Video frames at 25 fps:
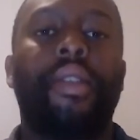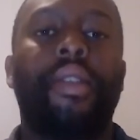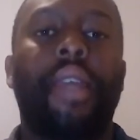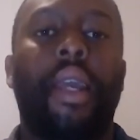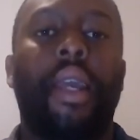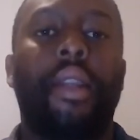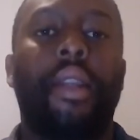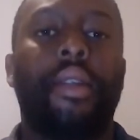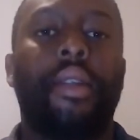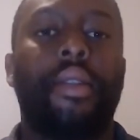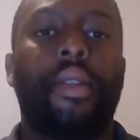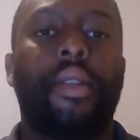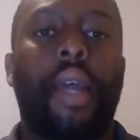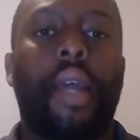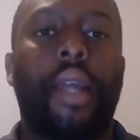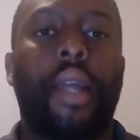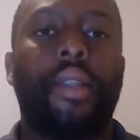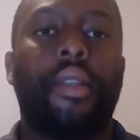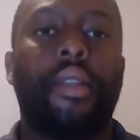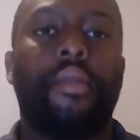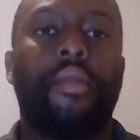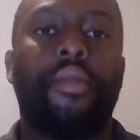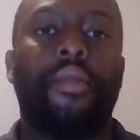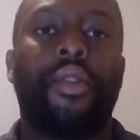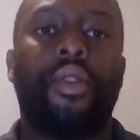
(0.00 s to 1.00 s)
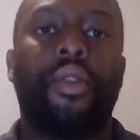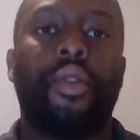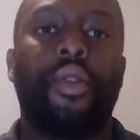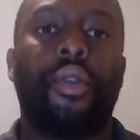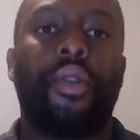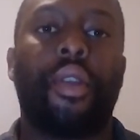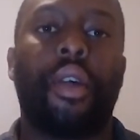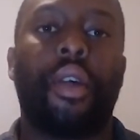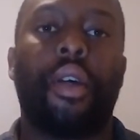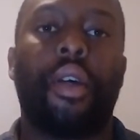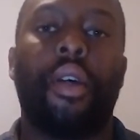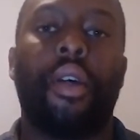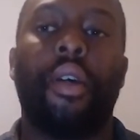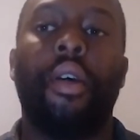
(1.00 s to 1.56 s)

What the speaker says: par standards items to